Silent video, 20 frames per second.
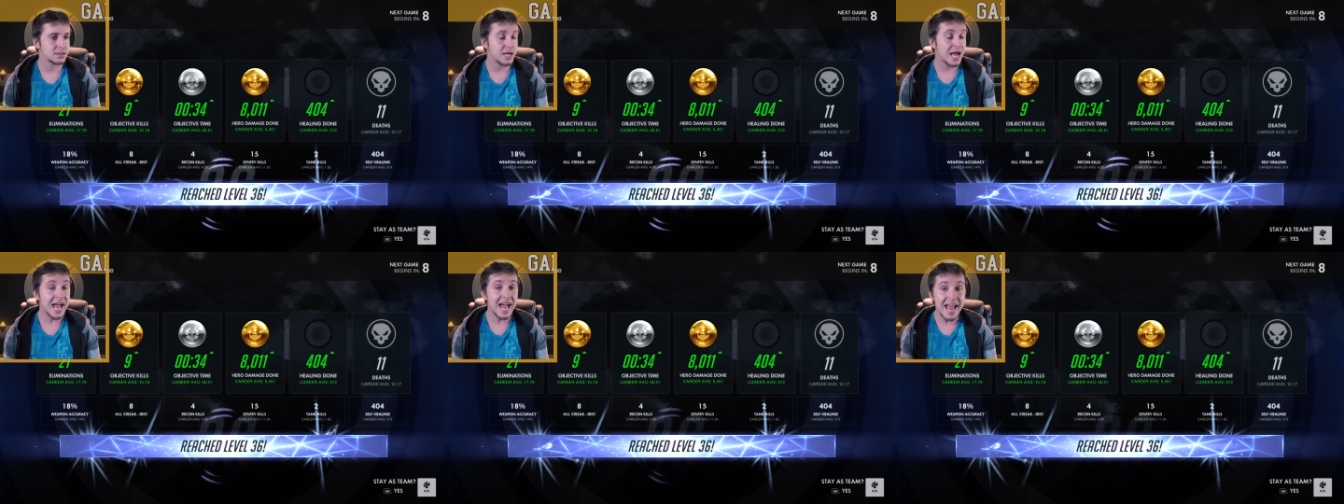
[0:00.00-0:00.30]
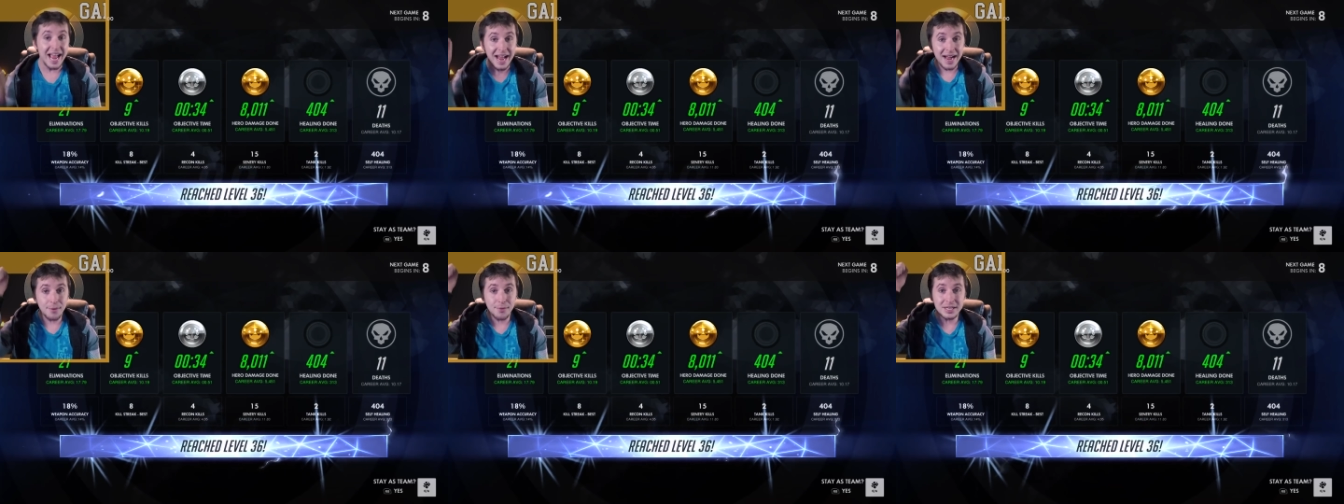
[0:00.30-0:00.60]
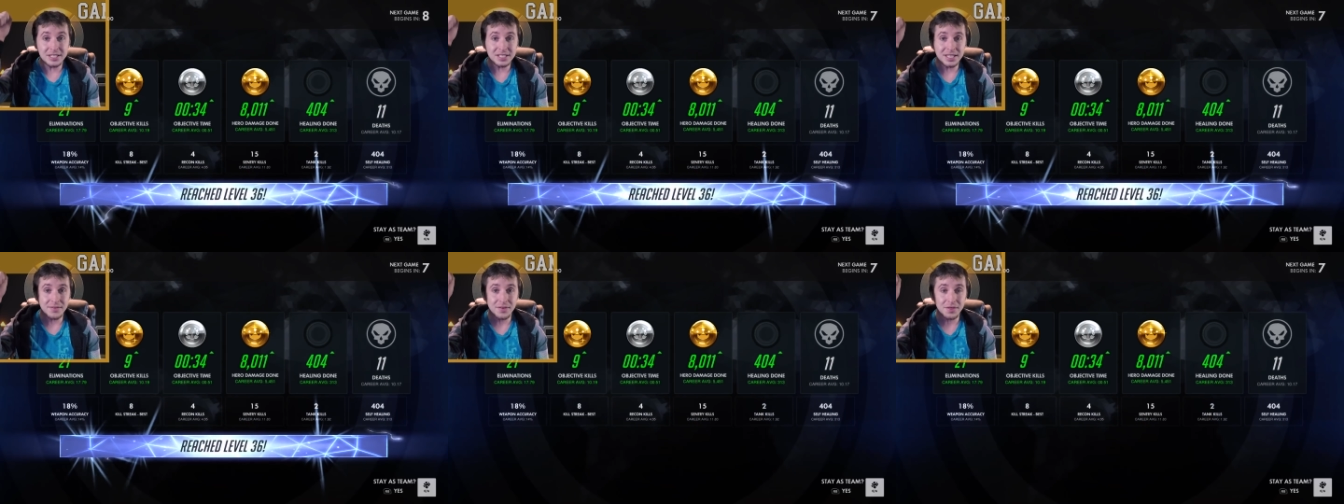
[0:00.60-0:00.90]
Hey, I
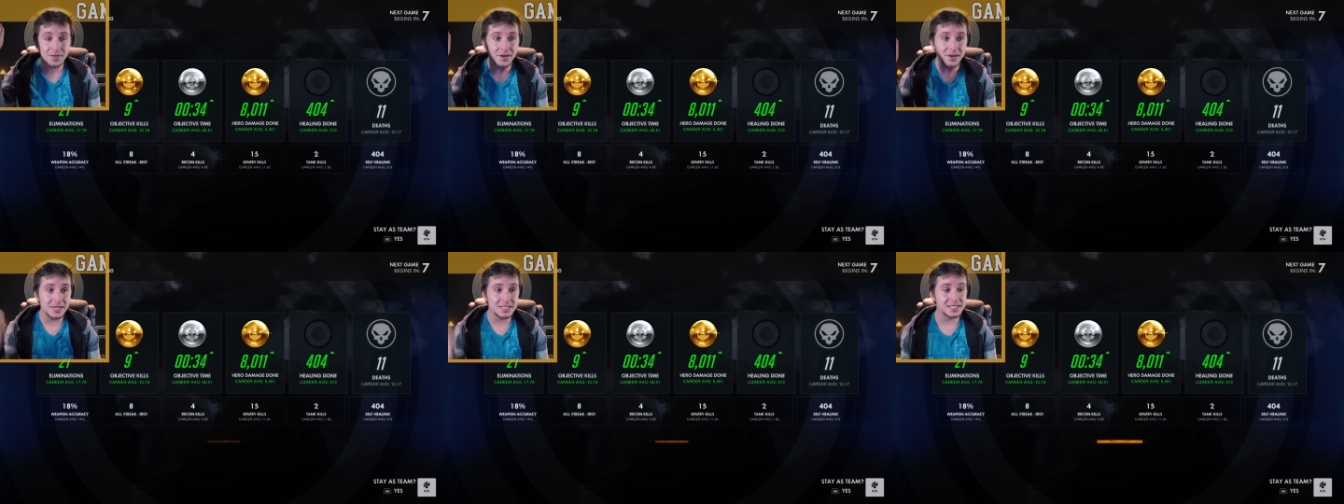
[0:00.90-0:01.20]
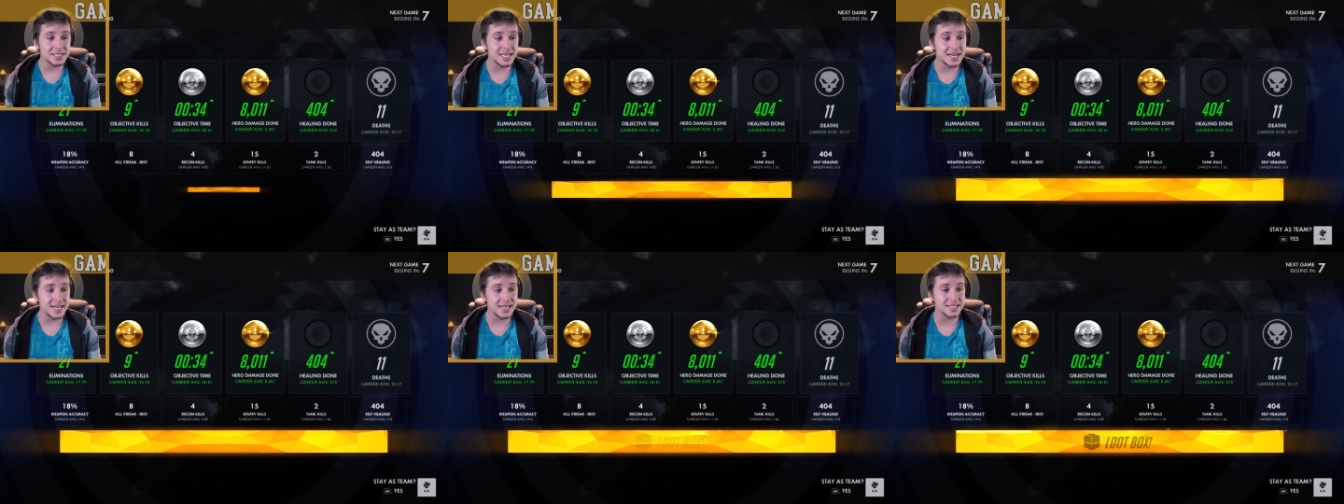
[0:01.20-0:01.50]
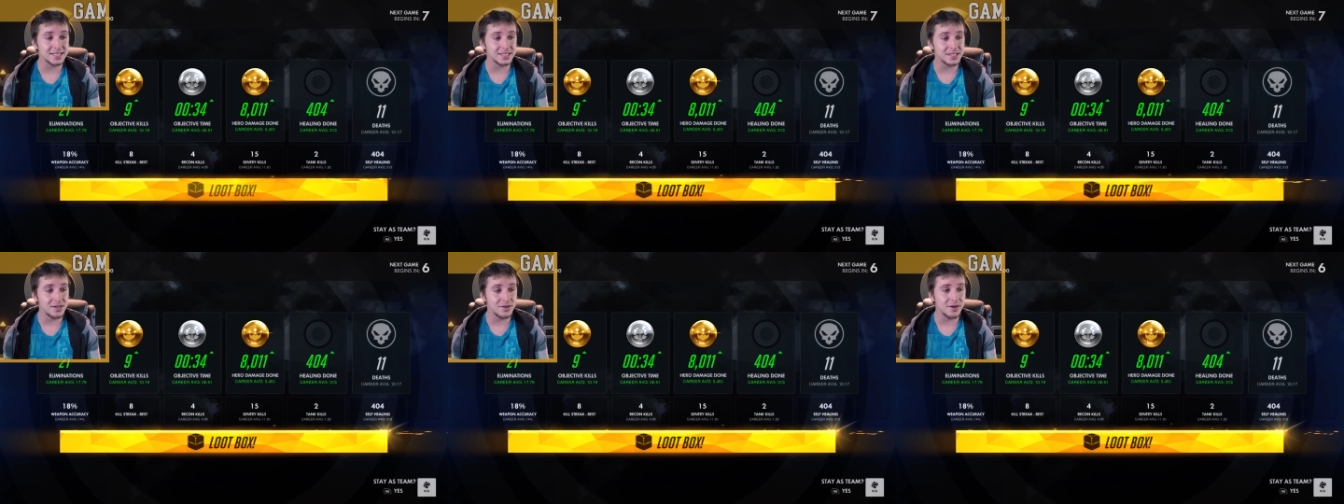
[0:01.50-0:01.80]
reached level
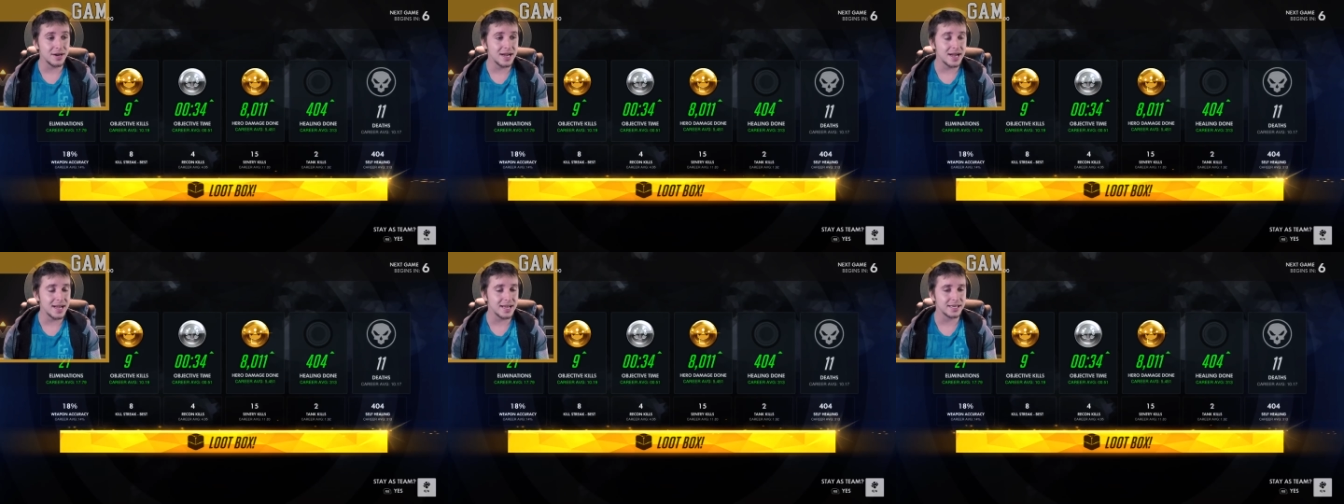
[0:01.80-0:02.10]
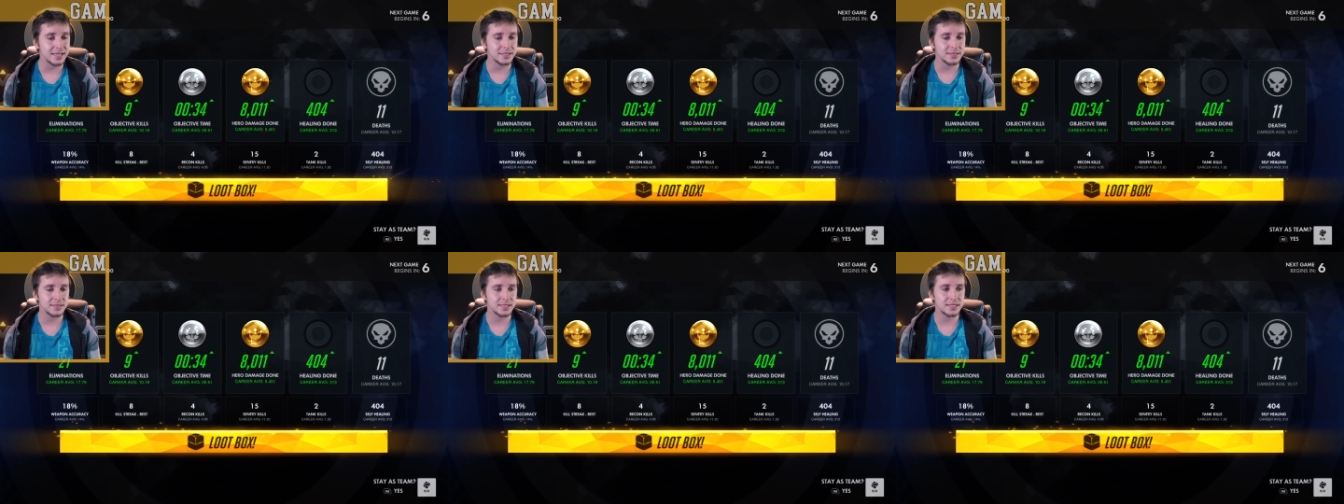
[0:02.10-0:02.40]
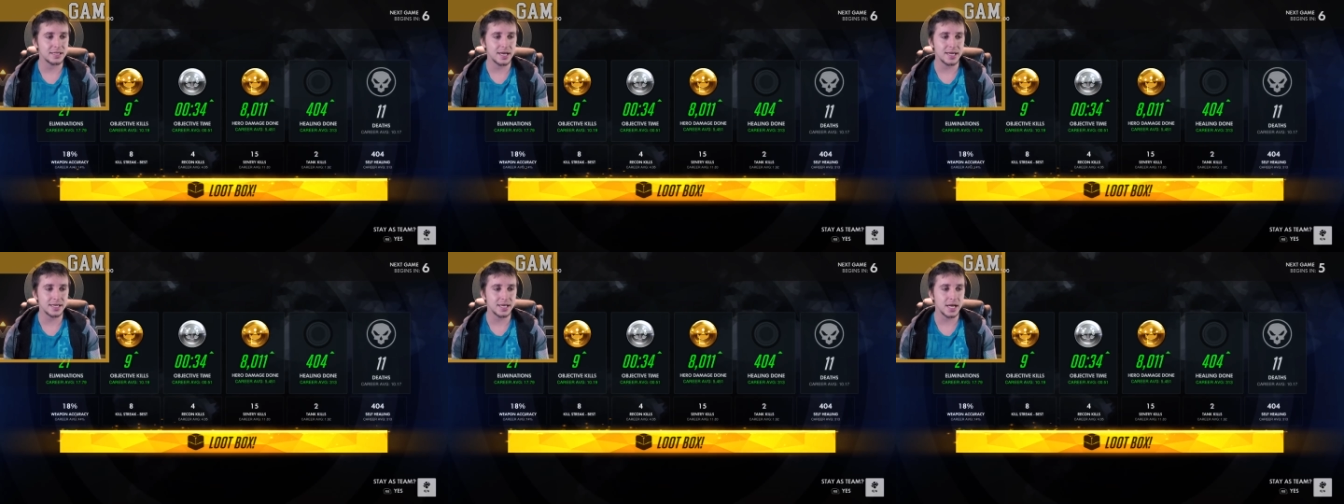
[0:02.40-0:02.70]
36, all right.
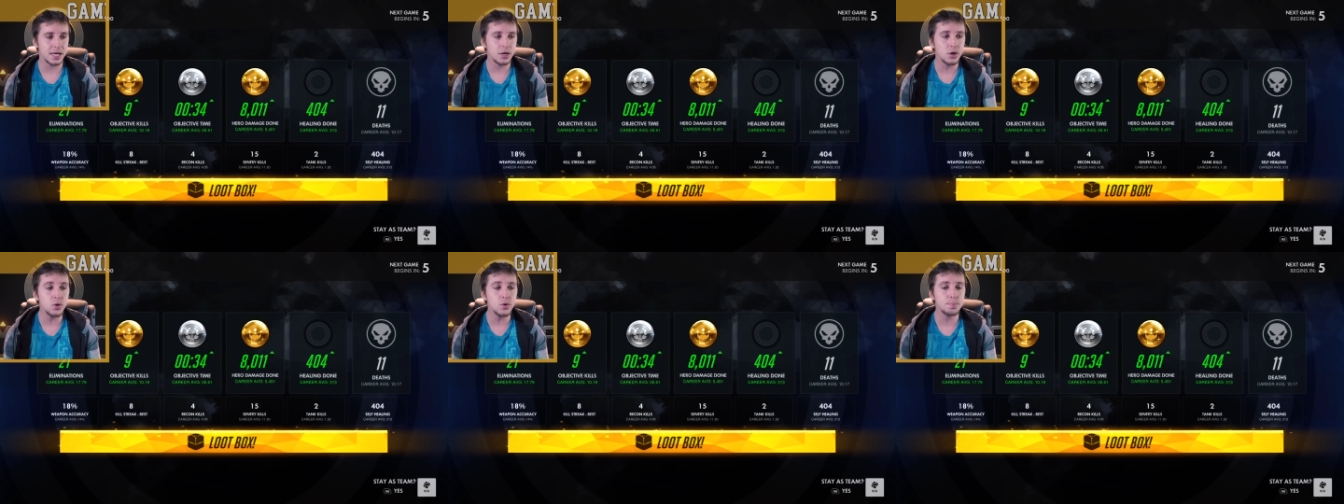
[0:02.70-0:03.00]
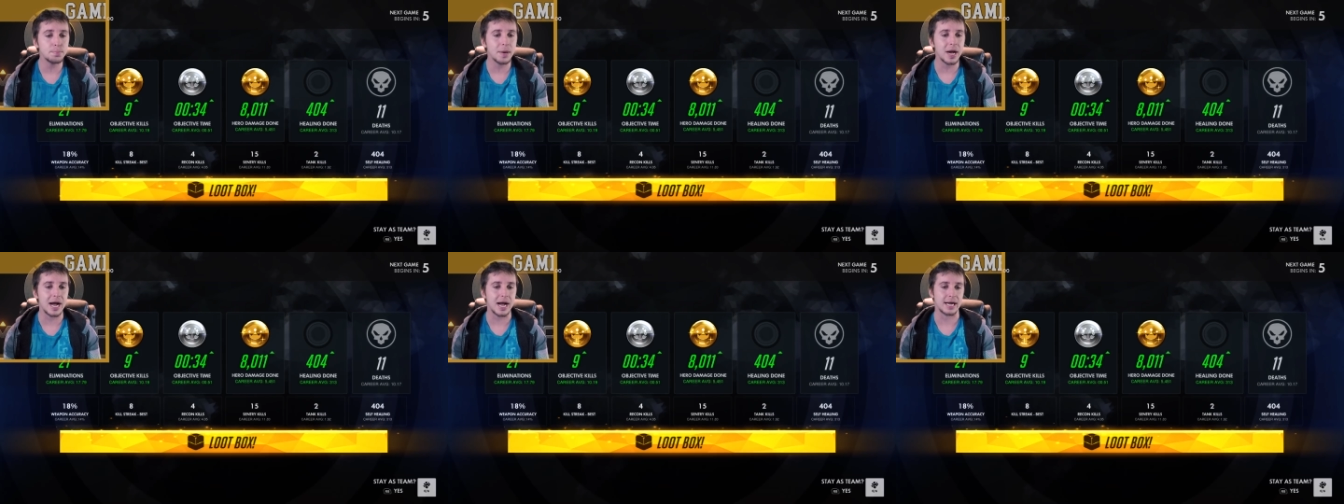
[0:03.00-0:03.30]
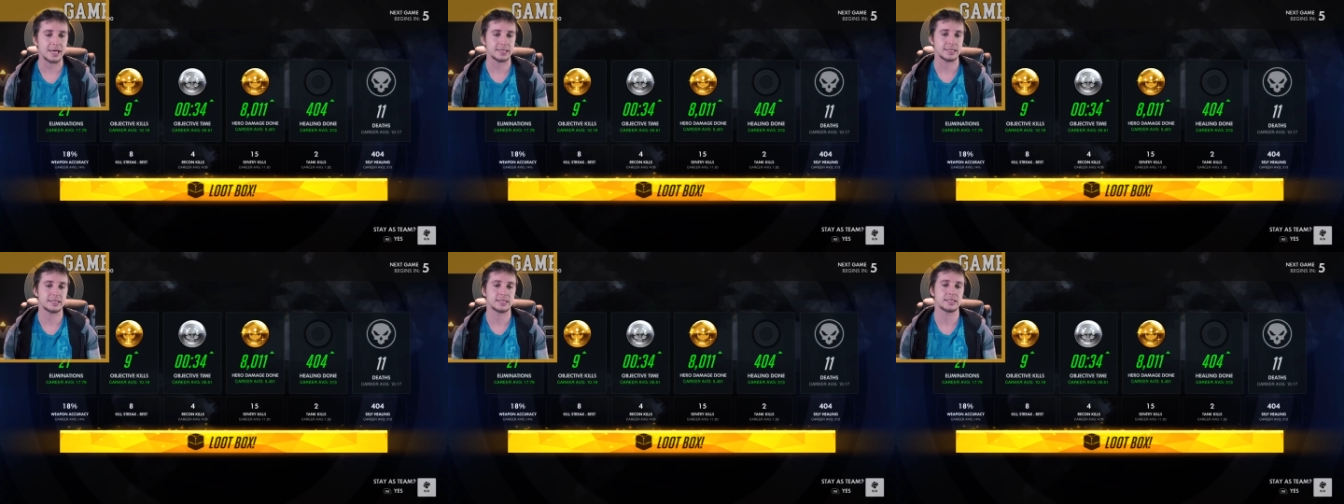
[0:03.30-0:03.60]
And I got loot
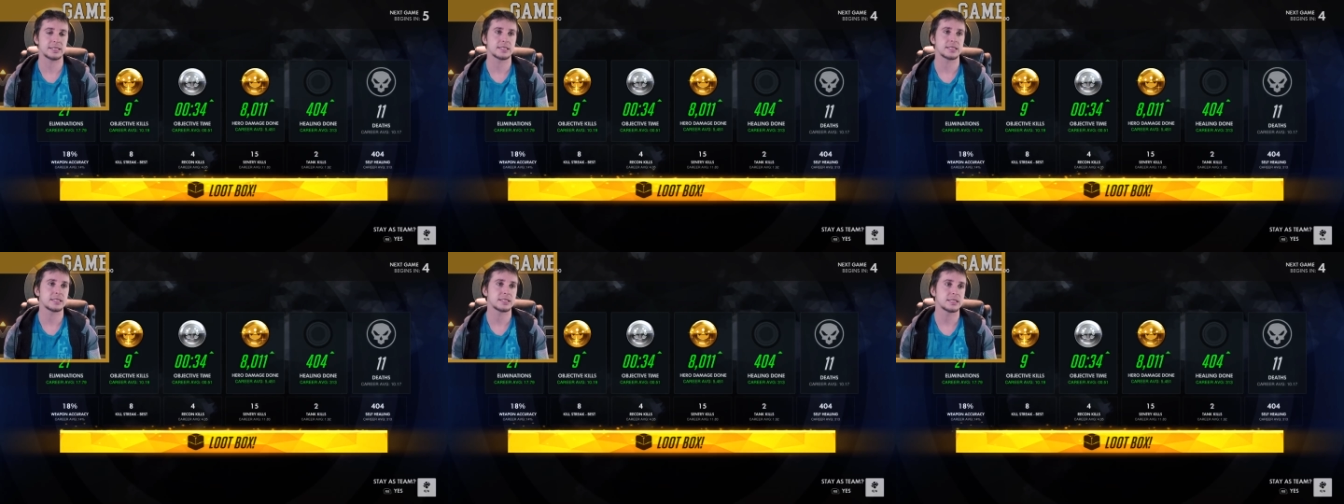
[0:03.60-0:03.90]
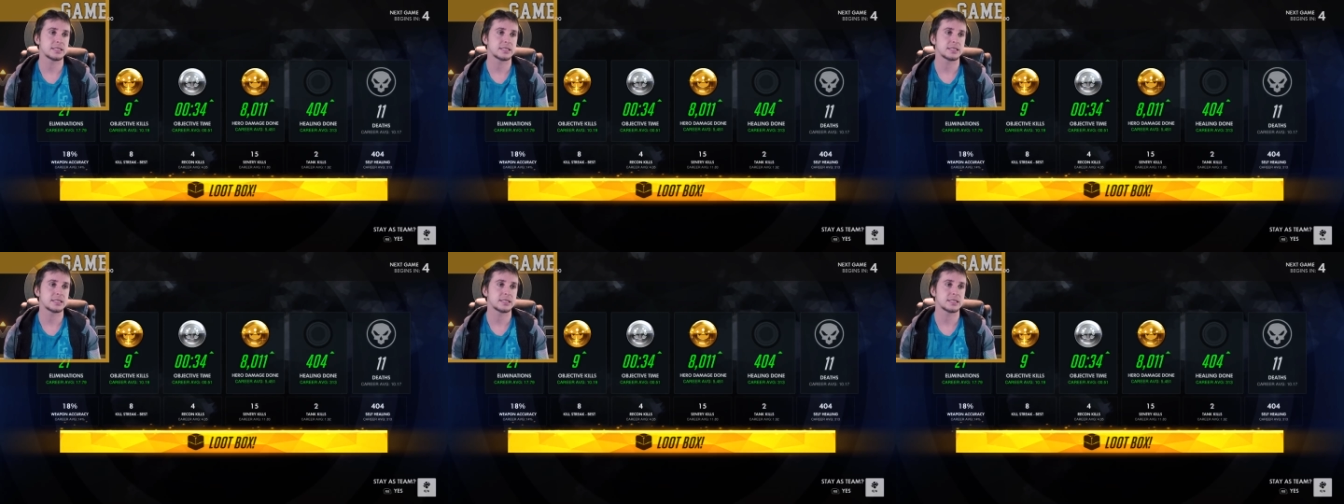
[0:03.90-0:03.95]
box.